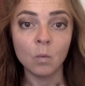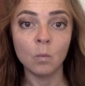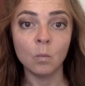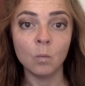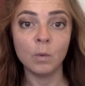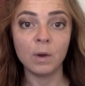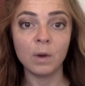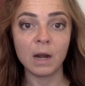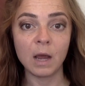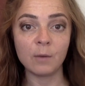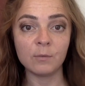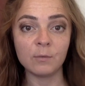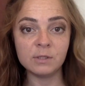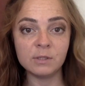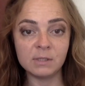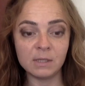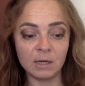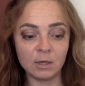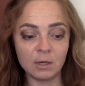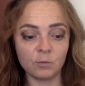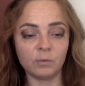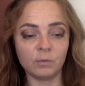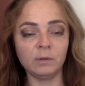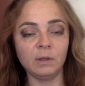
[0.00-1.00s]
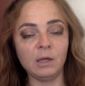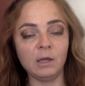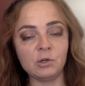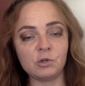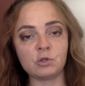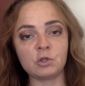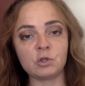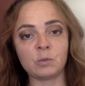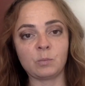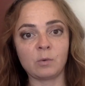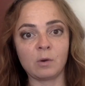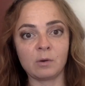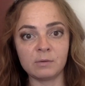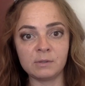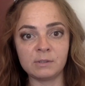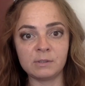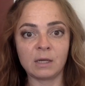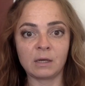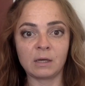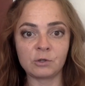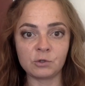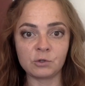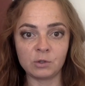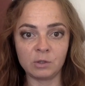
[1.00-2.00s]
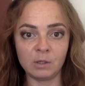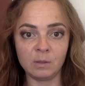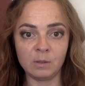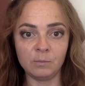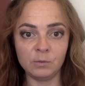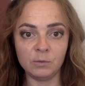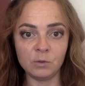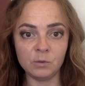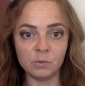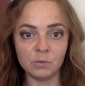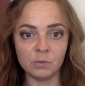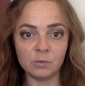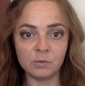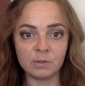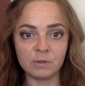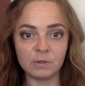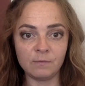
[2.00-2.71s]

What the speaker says: When I was in a relationship where I was sexually abused,